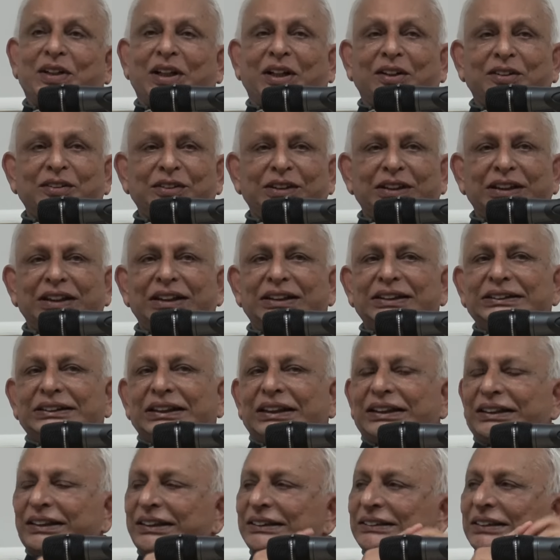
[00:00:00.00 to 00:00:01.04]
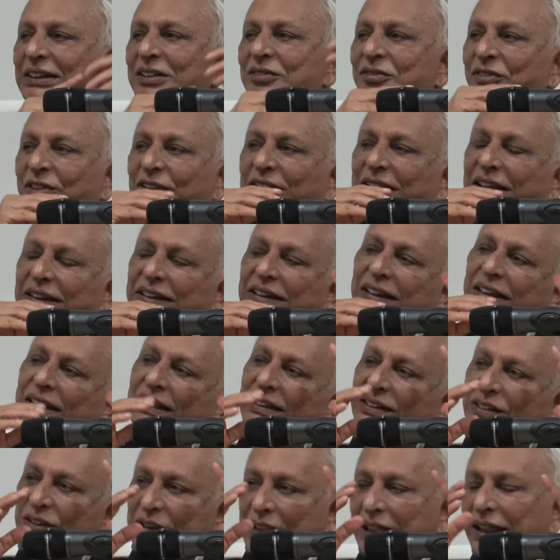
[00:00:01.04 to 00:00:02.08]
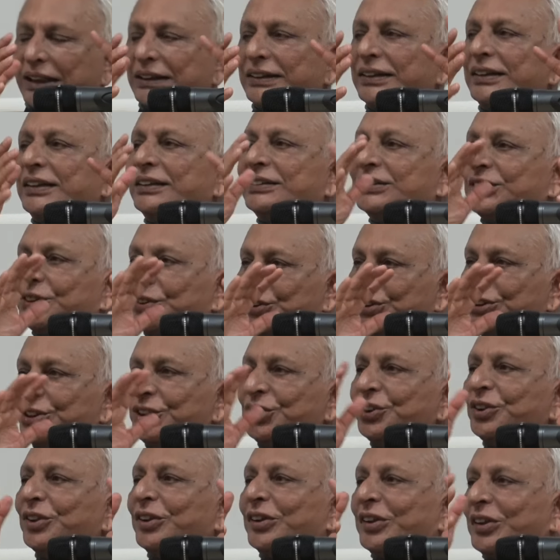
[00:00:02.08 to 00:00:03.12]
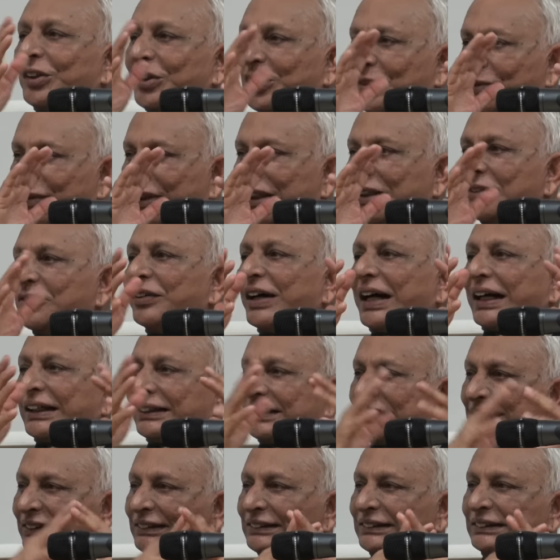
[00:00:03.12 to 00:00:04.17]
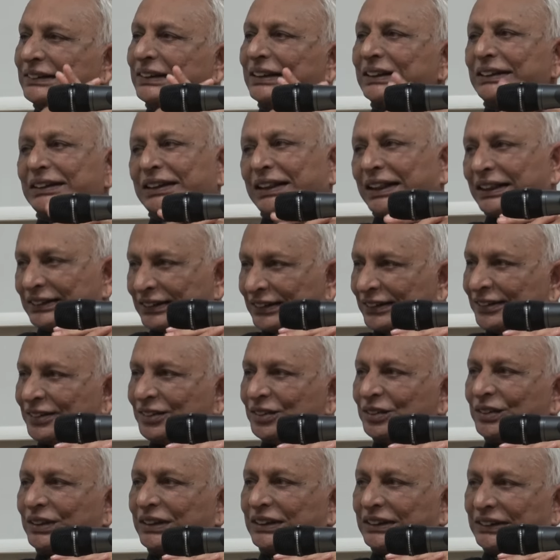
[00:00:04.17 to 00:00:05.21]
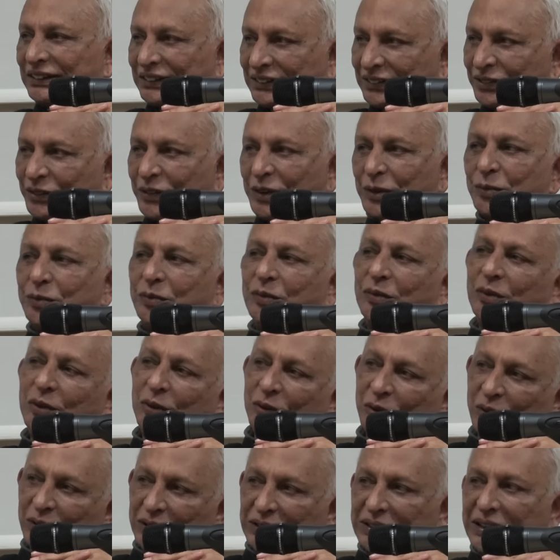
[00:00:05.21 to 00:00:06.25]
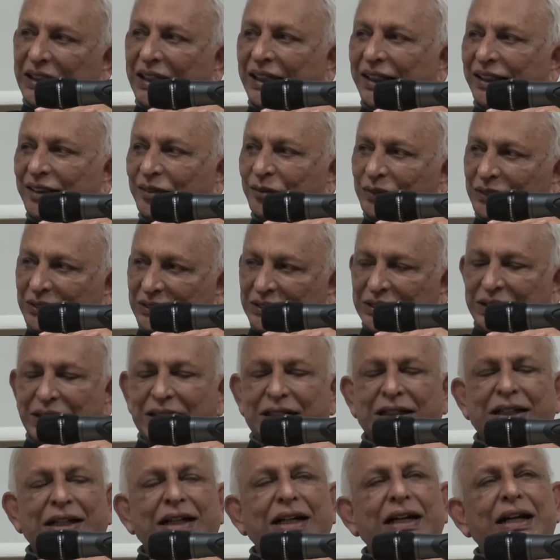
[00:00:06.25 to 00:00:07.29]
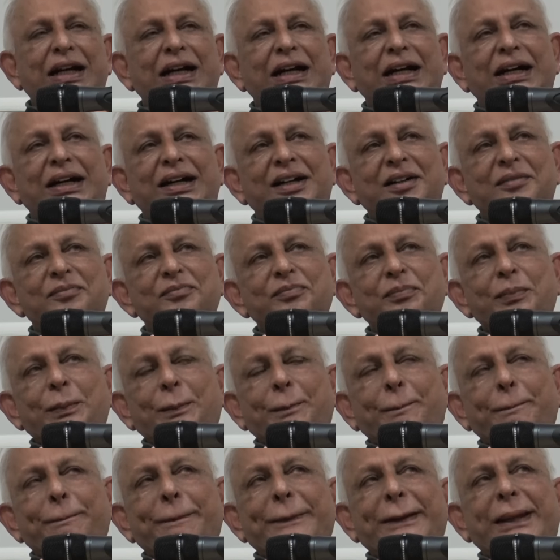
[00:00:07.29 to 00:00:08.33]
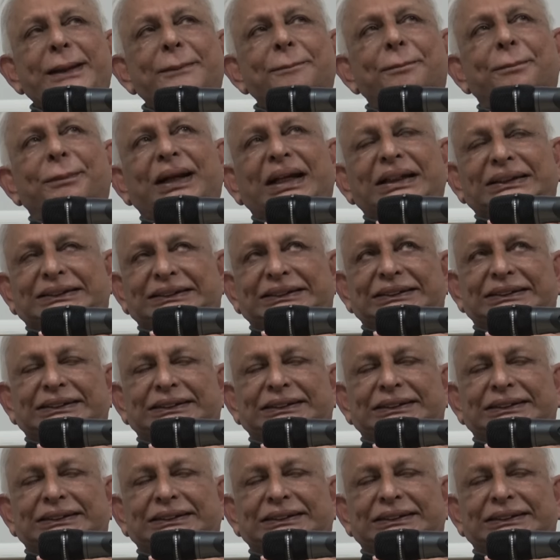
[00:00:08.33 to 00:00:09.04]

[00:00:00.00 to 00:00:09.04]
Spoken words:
Now, there is a reason for that. There are other socio-economic factors that get into this from old times. But